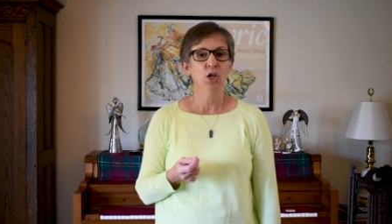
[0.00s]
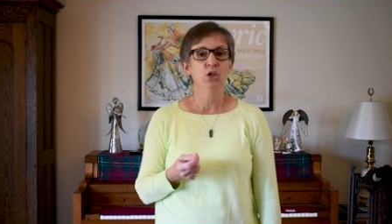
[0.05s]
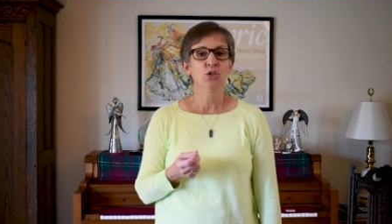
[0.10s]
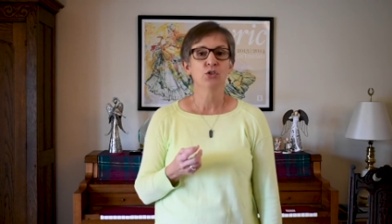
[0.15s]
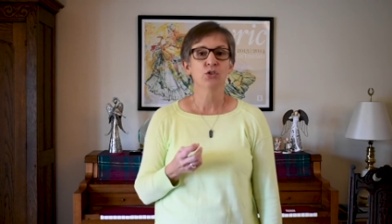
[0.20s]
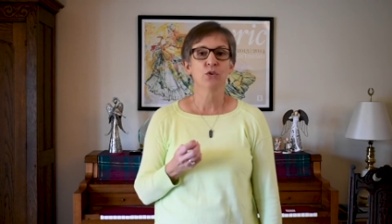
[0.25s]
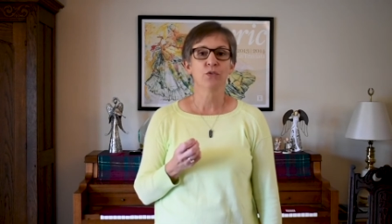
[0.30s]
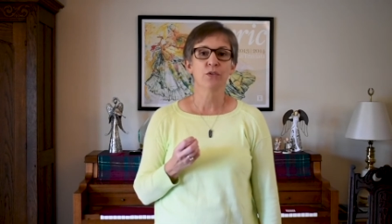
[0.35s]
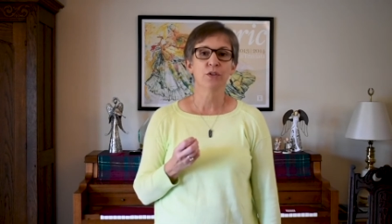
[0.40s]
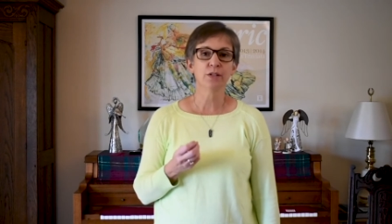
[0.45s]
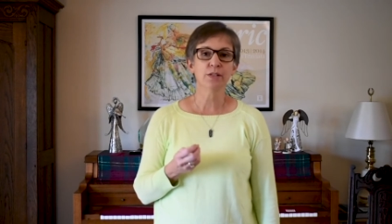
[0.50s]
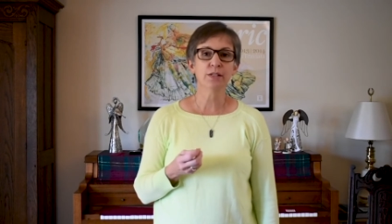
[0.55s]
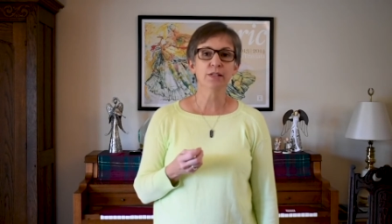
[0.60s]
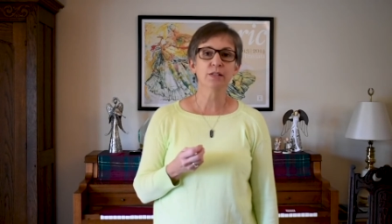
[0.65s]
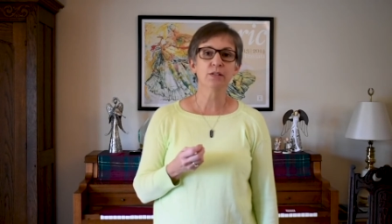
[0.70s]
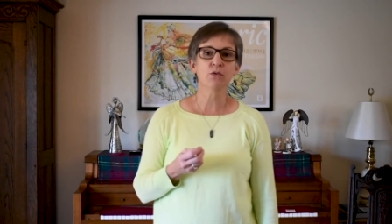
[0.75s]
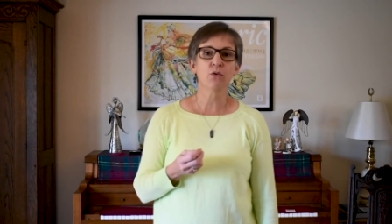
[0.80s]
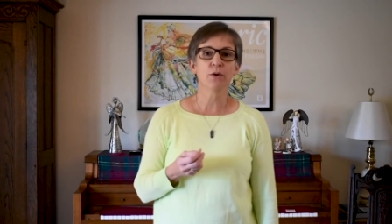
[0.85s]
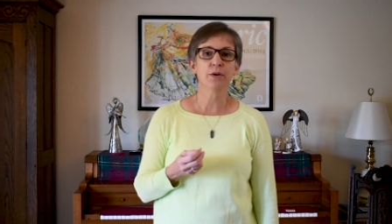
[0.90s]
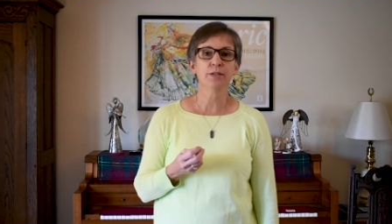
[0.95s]
So this
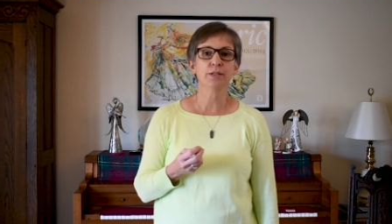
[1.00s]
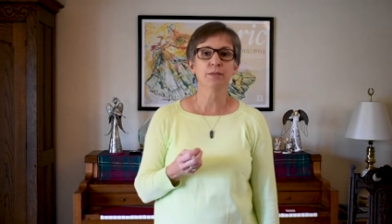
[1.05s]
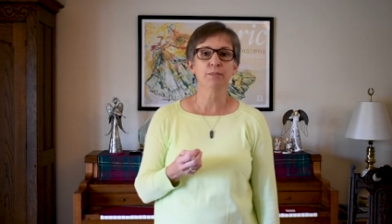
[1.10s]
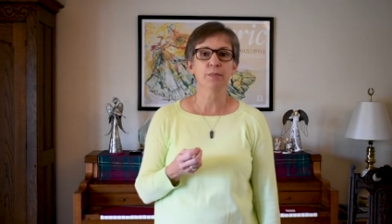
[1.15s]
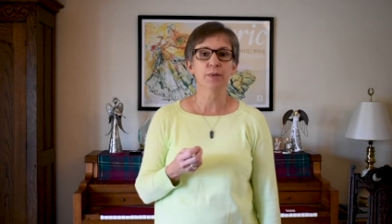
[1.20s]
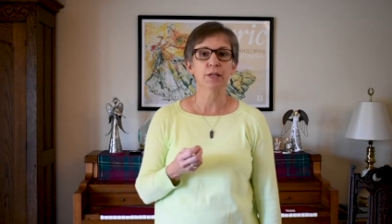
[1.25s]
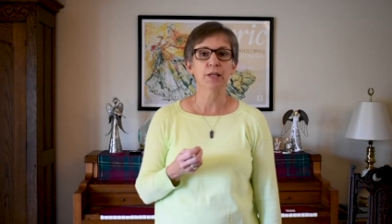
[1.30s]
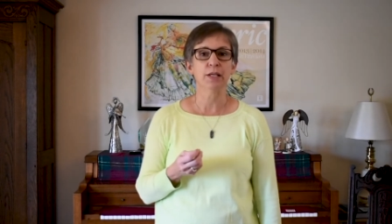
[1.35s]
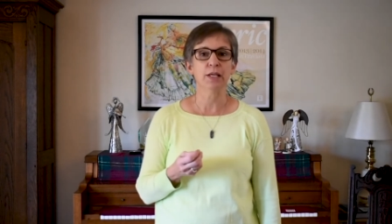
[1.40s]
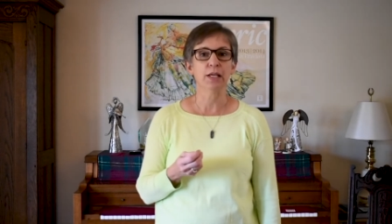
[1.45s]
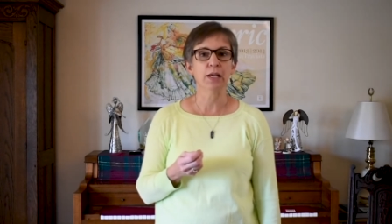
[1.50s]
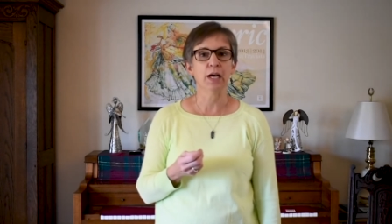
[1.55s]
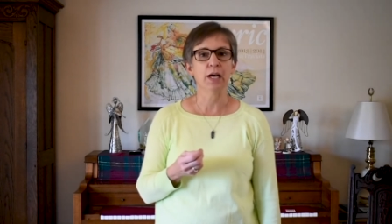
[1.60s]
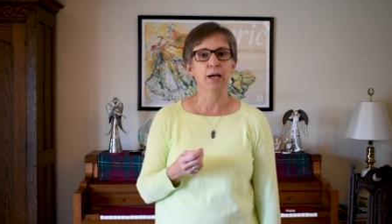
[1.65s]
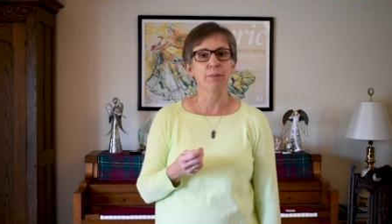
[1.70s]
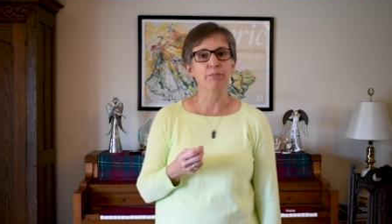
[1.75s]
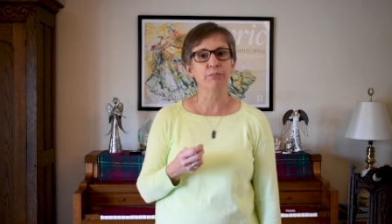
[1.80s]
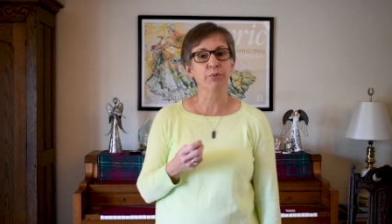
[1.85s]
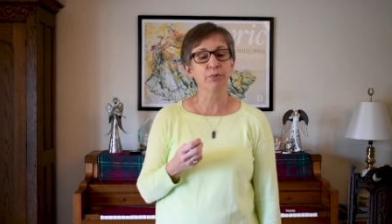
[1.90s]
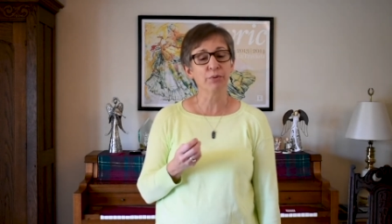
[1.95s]
is going to be
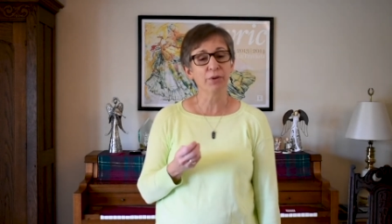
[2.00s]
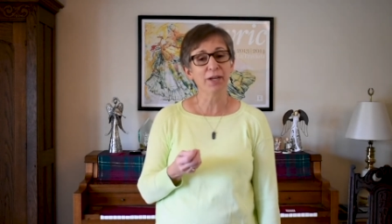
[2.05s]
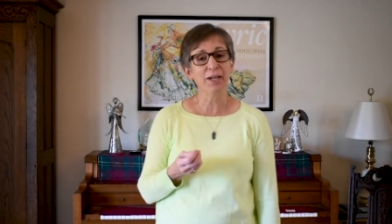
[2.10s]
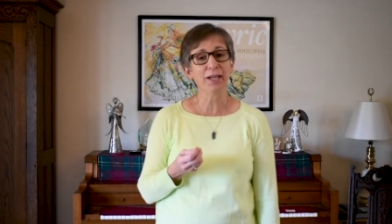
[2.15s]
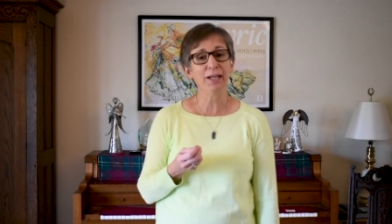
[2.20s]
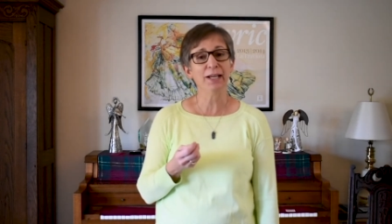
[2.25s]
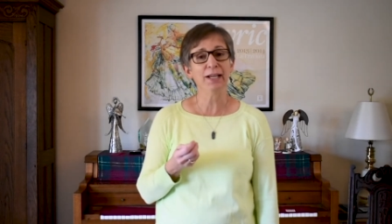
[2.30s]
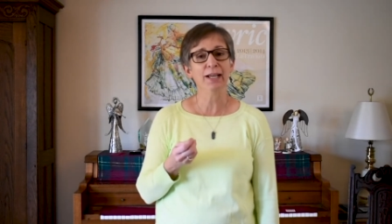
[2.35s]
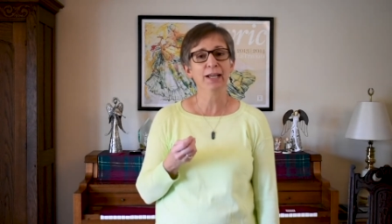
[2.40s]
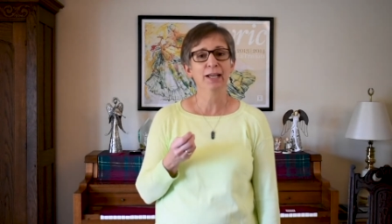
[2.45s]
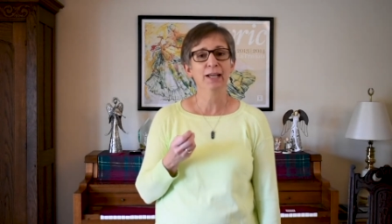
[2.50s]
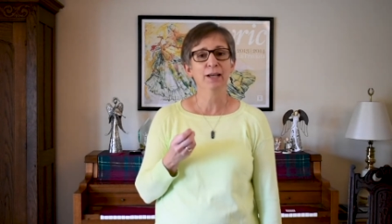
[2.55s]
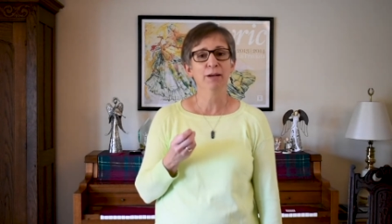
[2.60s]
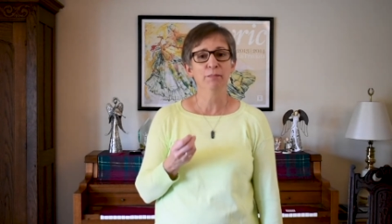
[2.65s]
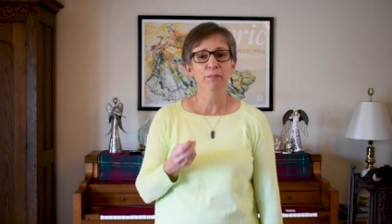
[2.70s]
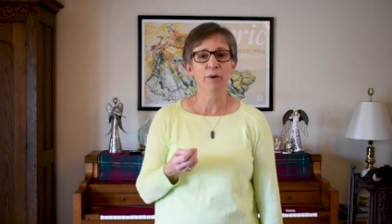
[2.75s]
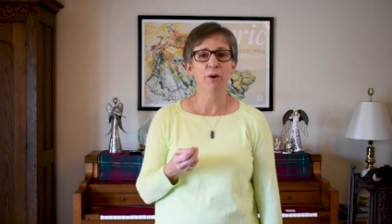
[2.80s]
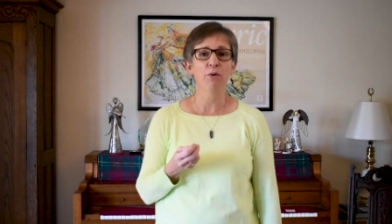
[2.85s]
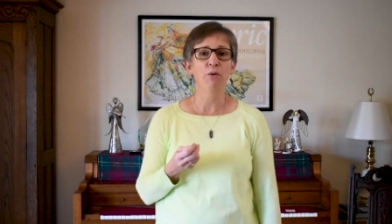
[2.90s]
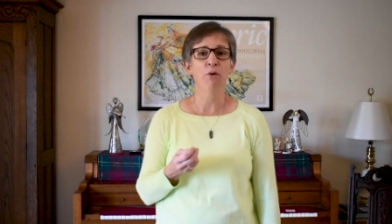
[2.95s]
a
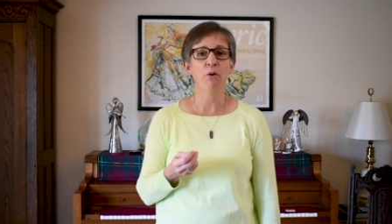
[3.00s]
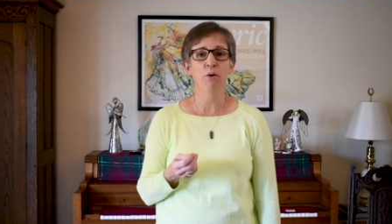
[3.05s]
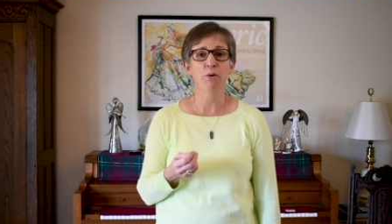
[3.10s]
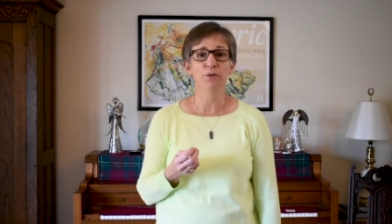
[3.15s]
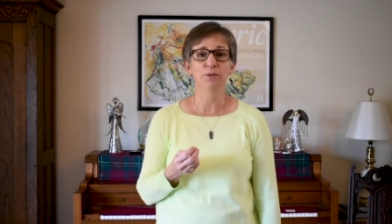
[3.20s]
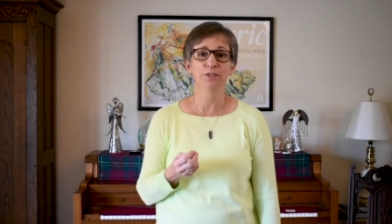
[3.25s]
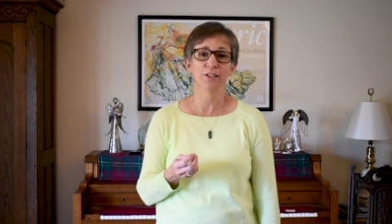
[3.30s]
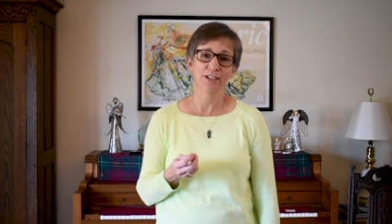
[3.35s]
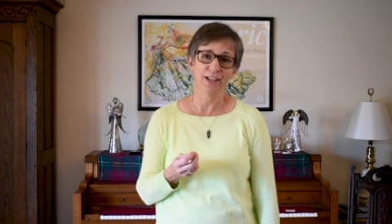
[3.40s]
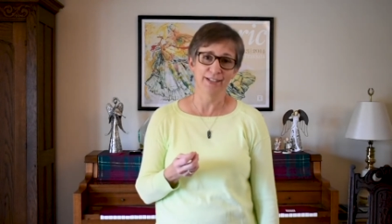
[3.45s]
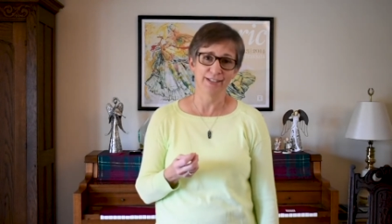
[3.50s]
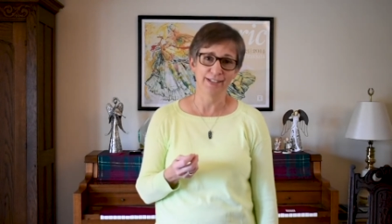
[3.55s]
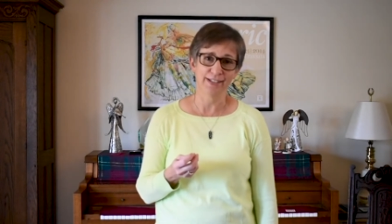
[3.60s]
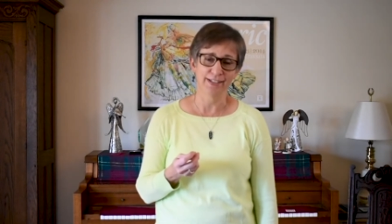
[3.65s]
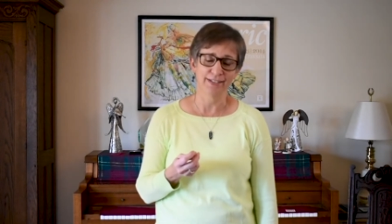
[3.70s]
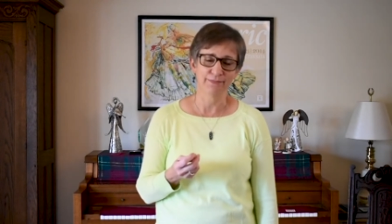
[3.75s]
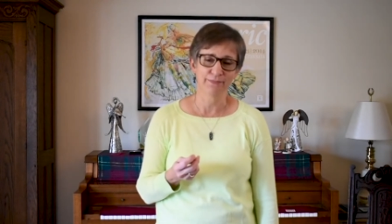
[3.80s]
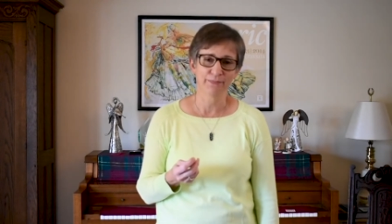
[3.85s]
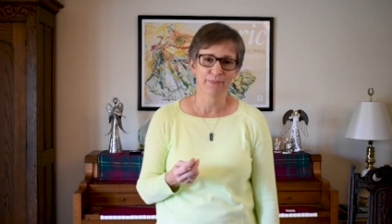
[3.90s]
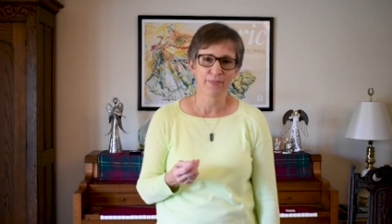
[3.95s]
pre-bow hold lesson.